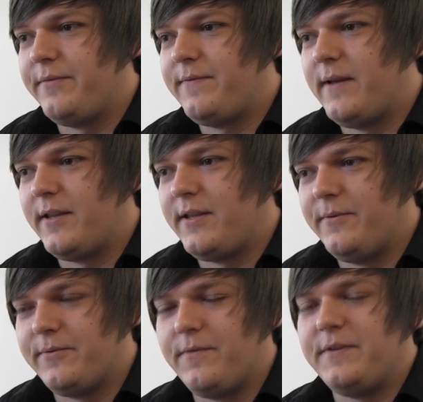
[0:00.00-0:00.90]
of felt like
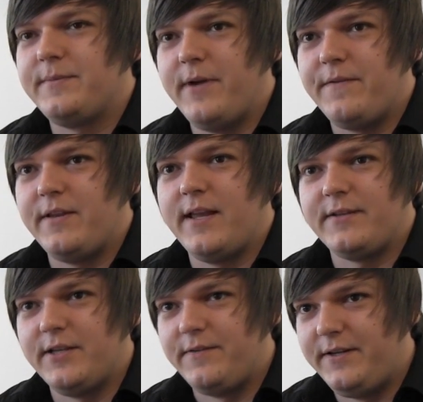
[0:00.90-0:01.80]
you were sort of inspiring the
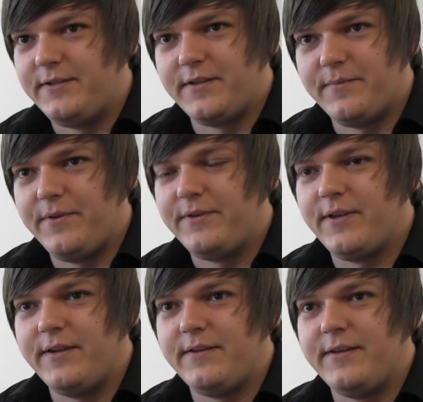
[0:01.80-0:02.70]
next generation of computer
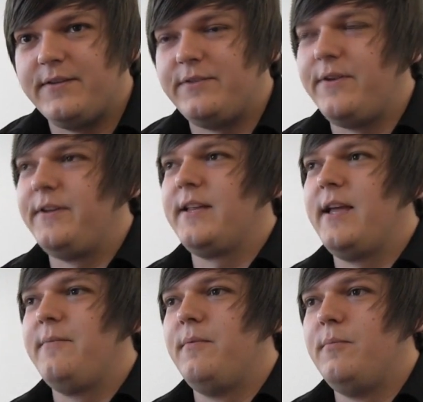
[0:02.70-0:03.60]
scientists and trying to
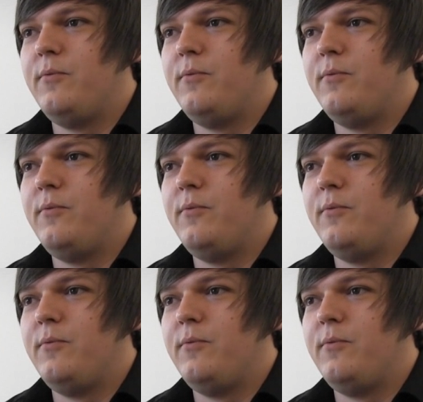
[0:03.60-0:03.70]
get